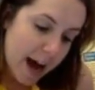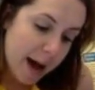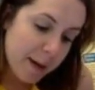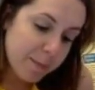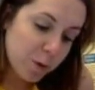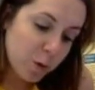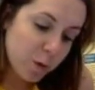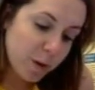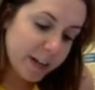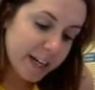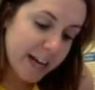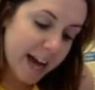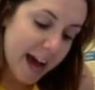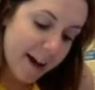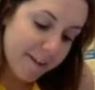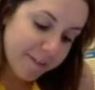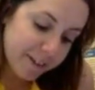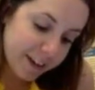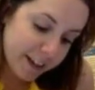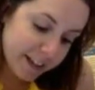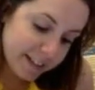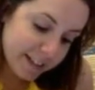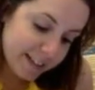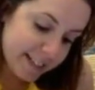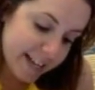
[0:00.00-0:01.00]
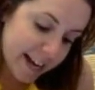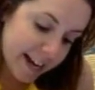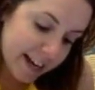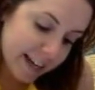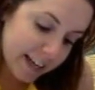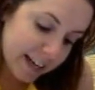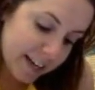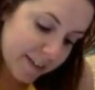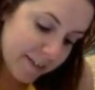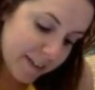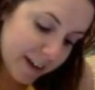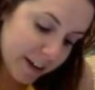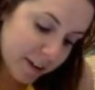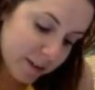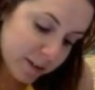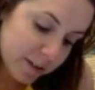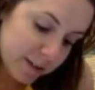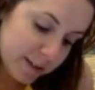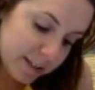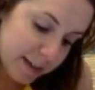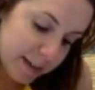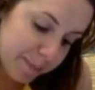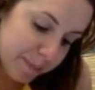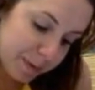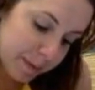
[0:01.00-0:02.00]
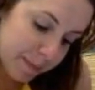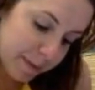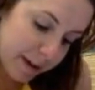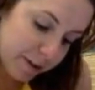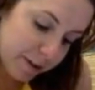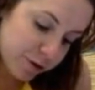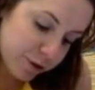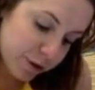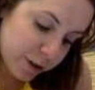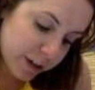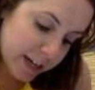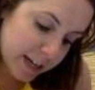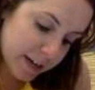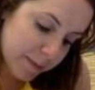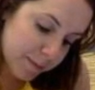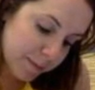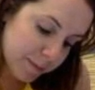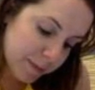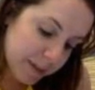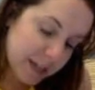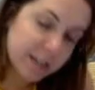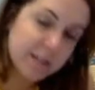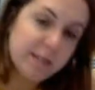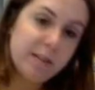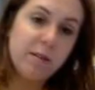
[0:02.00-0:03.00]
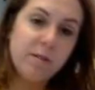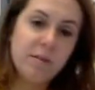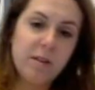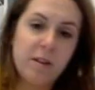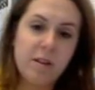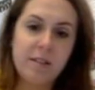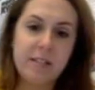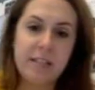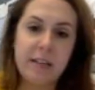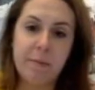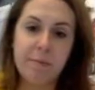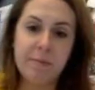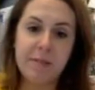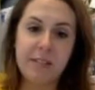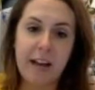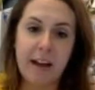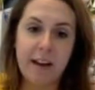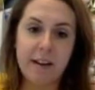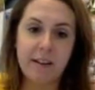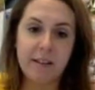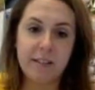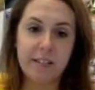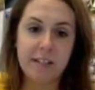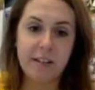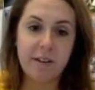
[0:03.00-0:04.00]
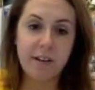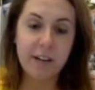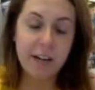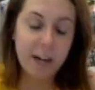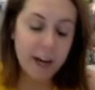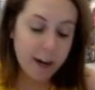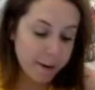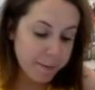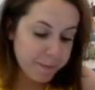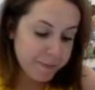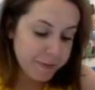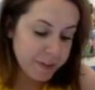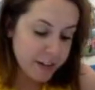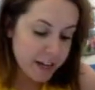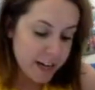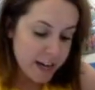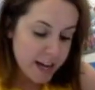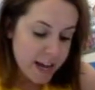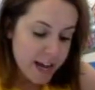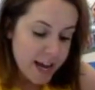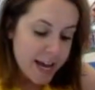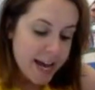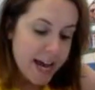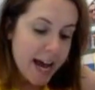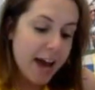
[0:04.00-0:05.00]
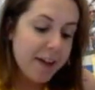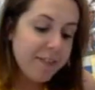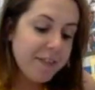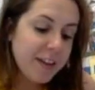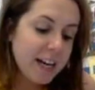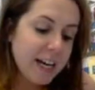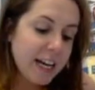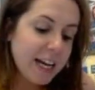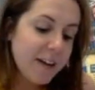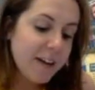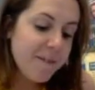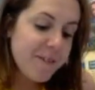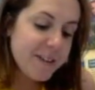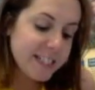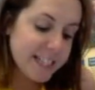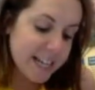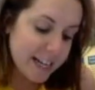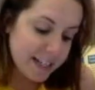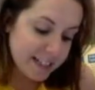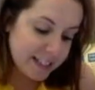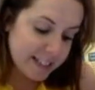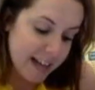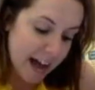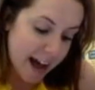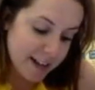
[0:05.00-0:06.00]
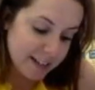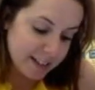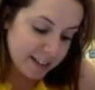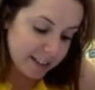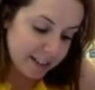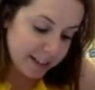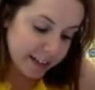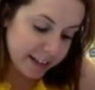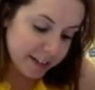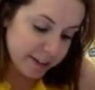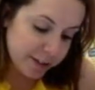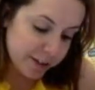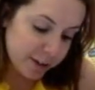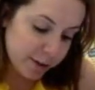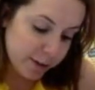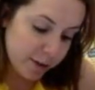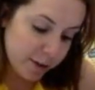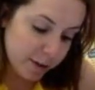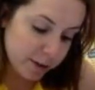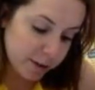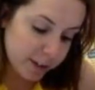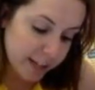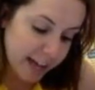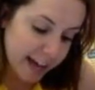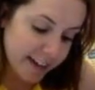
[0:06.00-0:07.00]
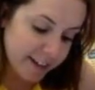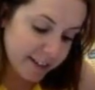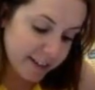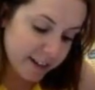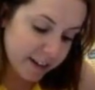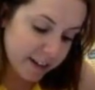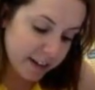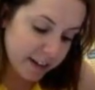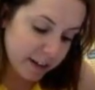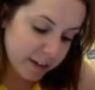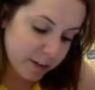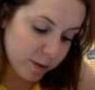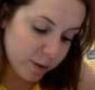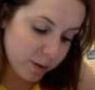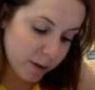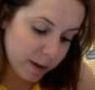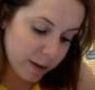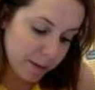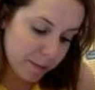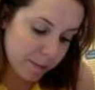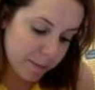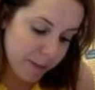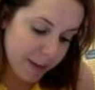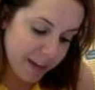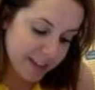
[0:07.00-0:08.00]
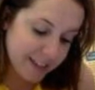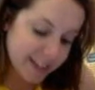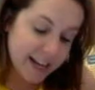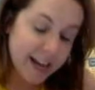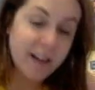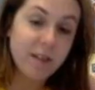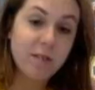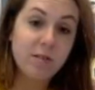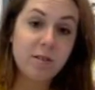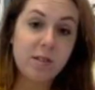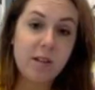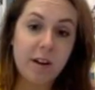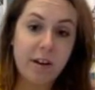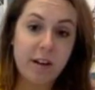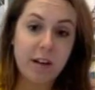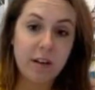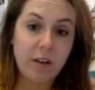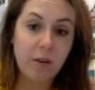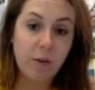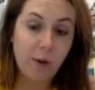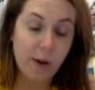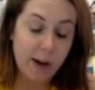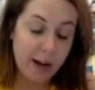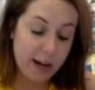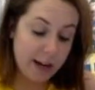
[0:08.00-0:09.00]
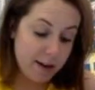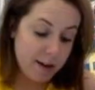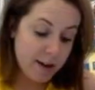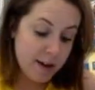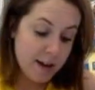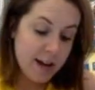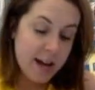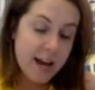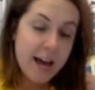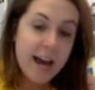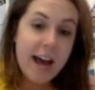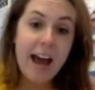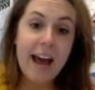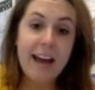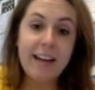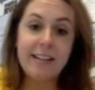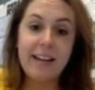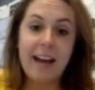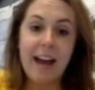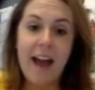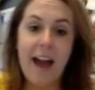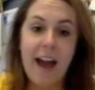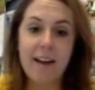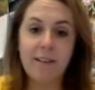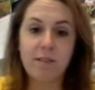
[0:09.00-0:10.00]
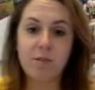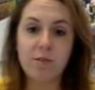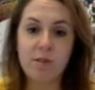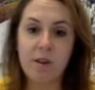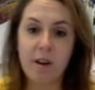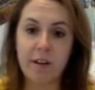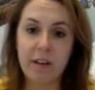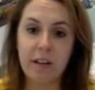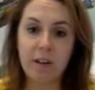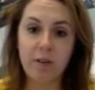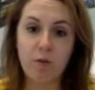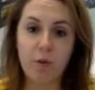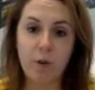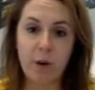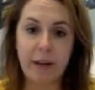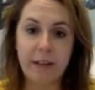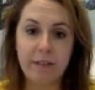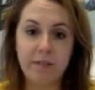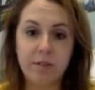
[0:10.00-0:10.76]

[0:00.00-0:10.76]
I'm going to have consecutive angles supplementary because those are same side interior. And then if it's isosceles, you know legs are congruent, base angles are congruent, and diagonals are congruent.